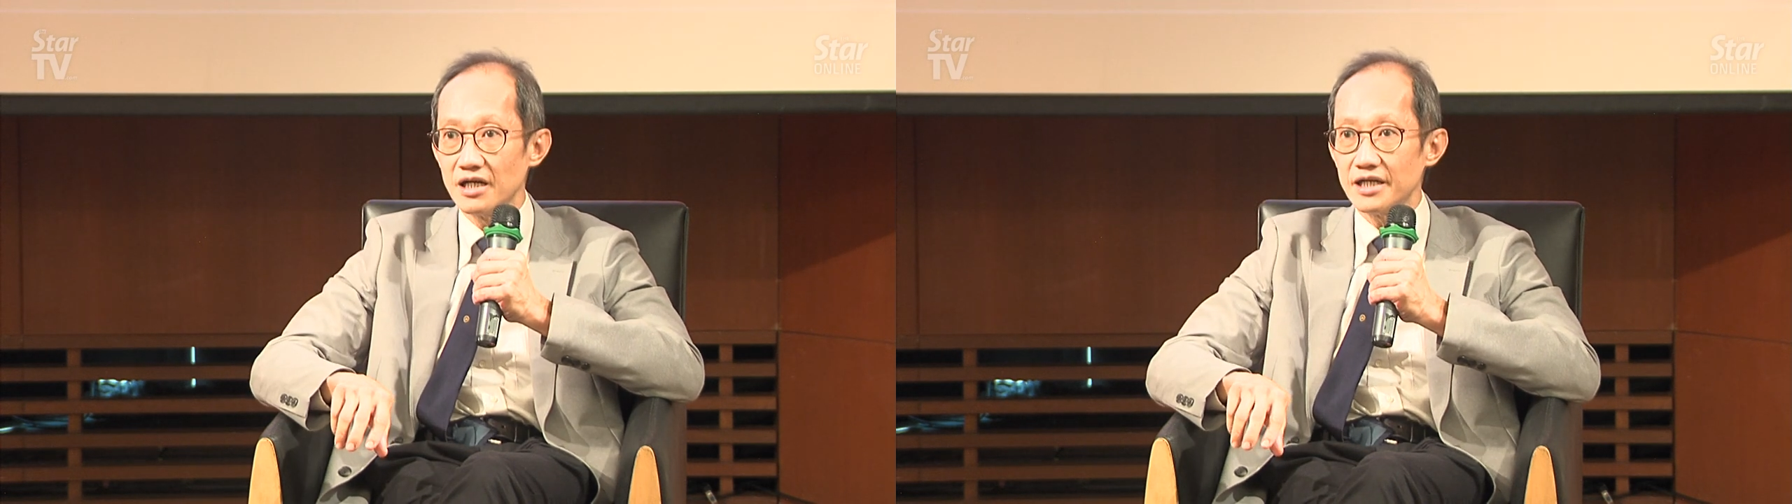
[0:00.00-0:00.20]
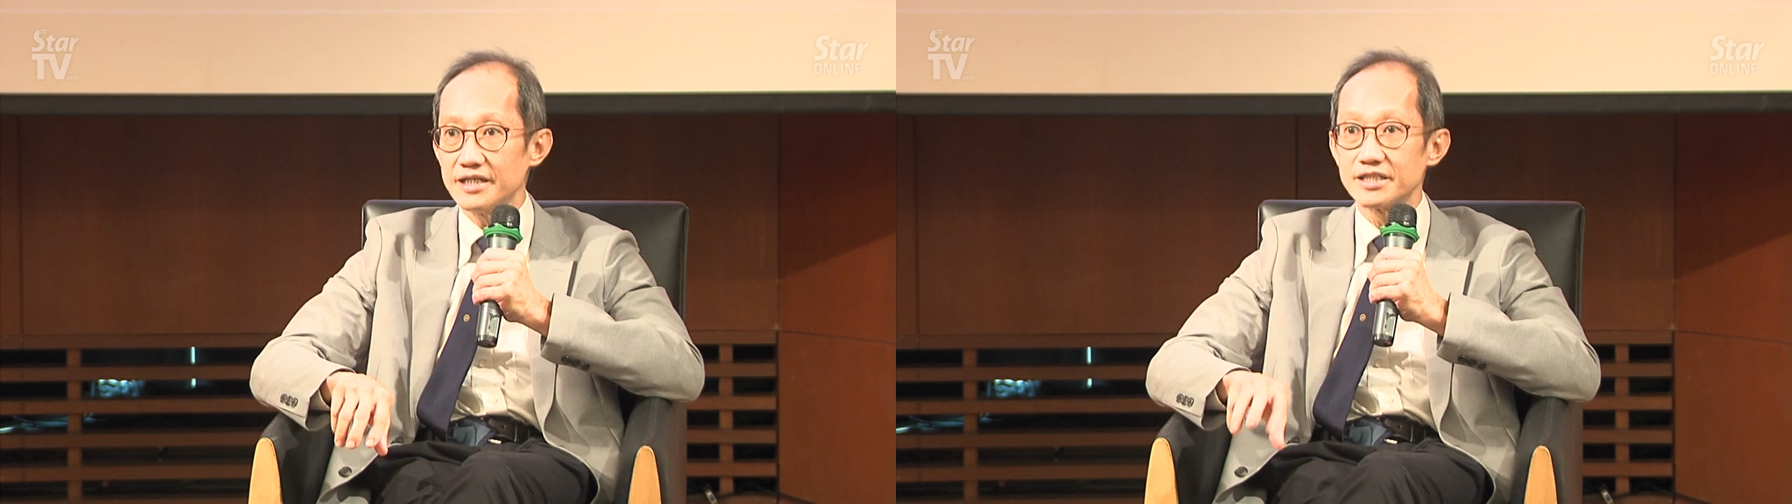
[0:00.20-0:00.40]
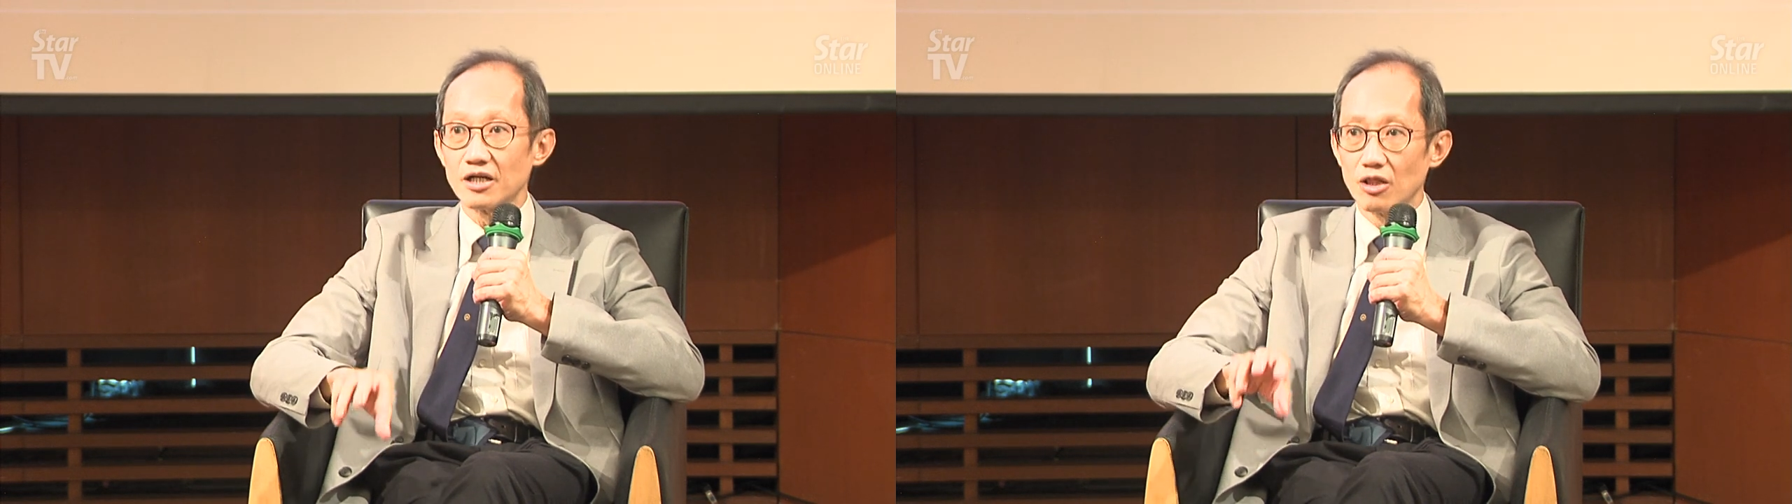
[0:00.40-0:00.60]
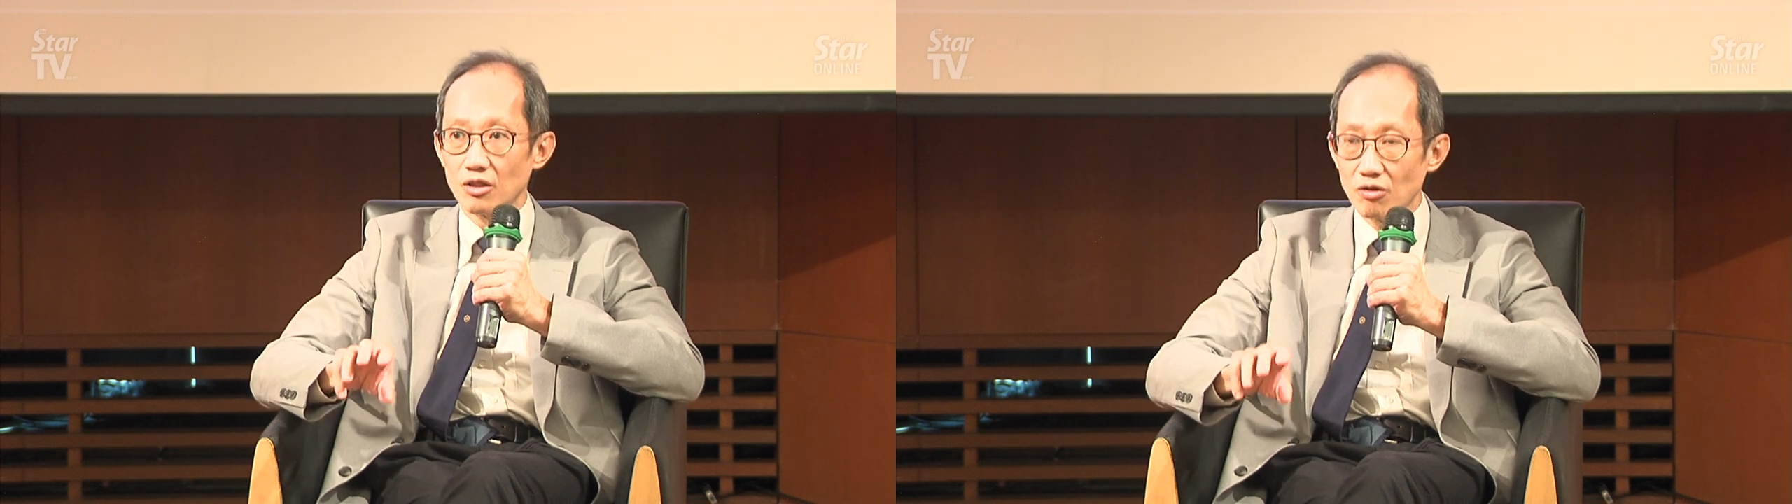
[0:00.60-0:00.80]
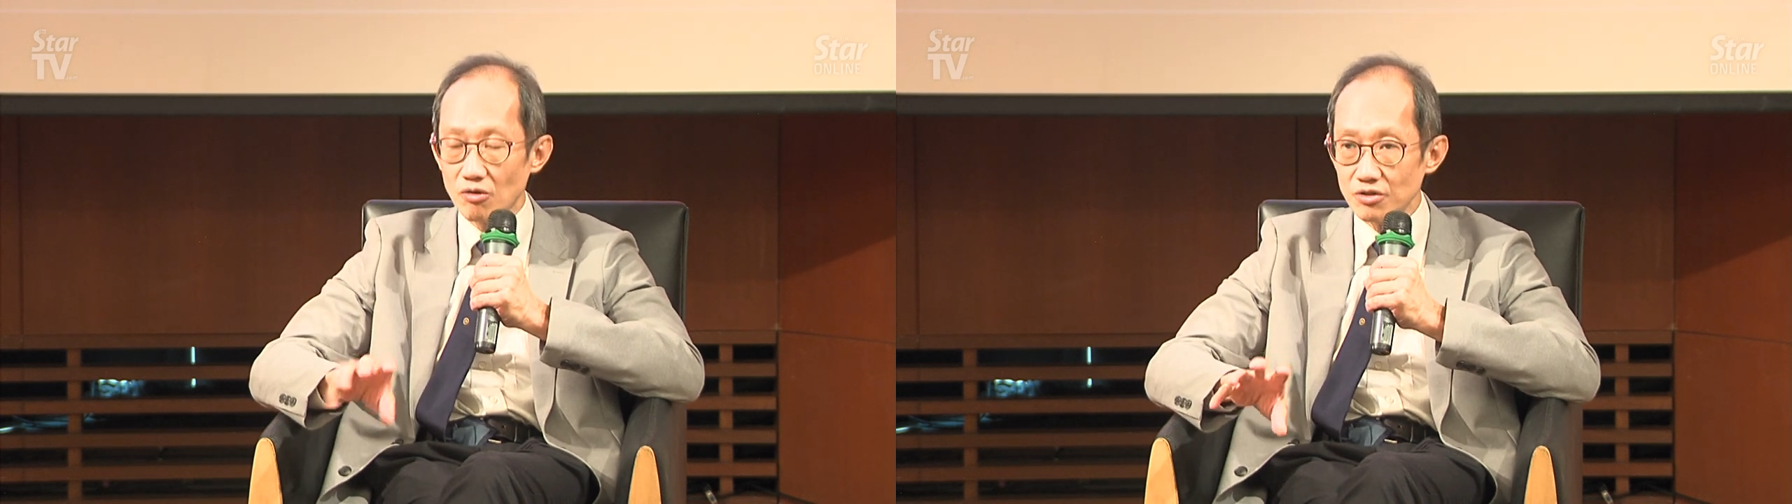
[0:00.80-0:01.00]
it's a
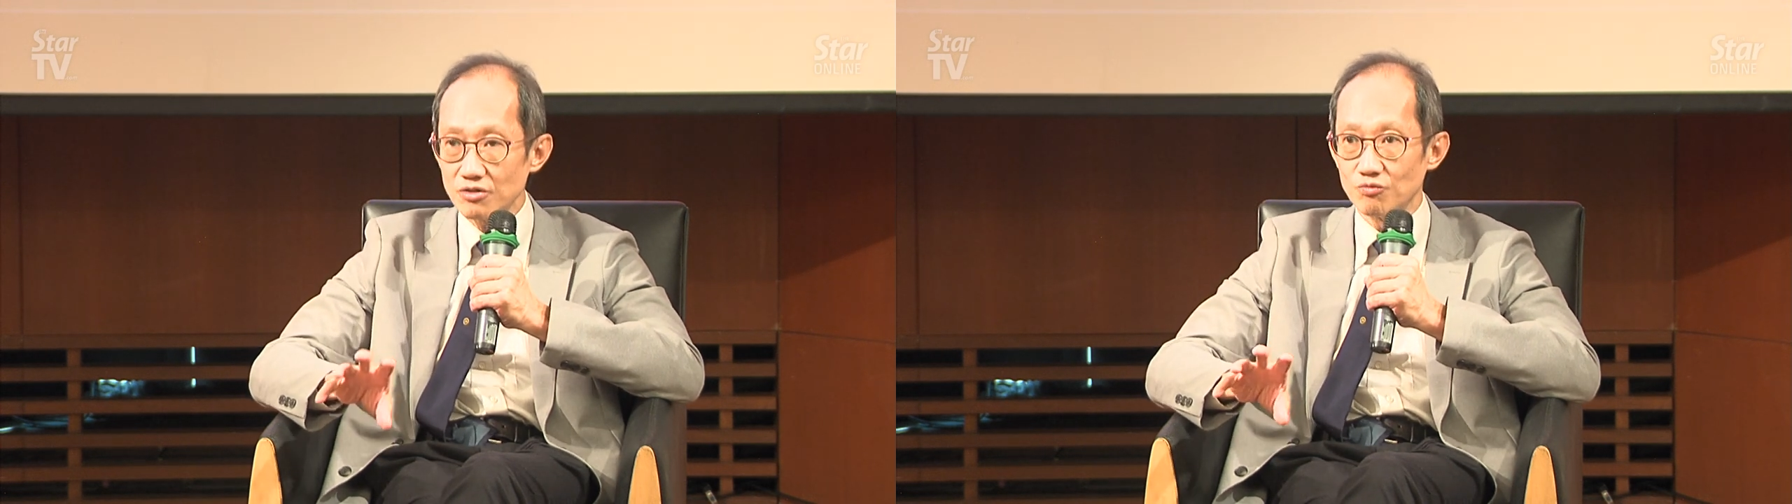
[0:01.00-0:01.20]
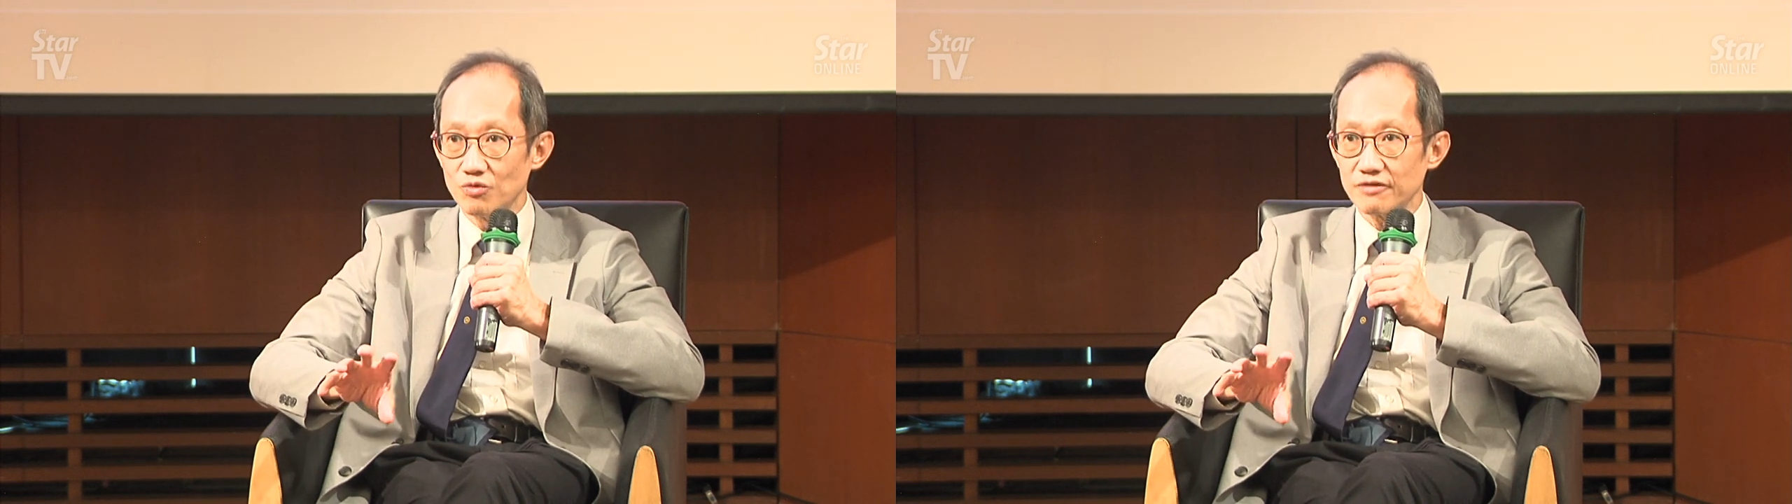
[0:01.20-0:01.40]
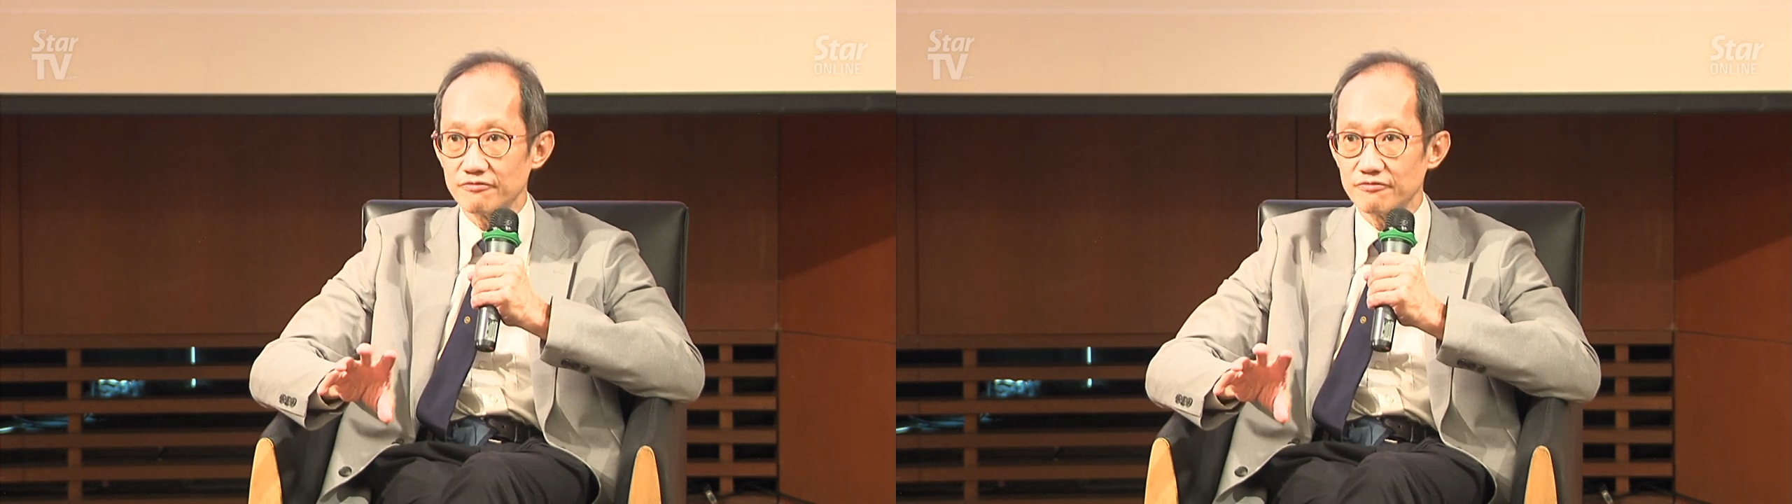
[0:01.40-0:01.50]
lot of work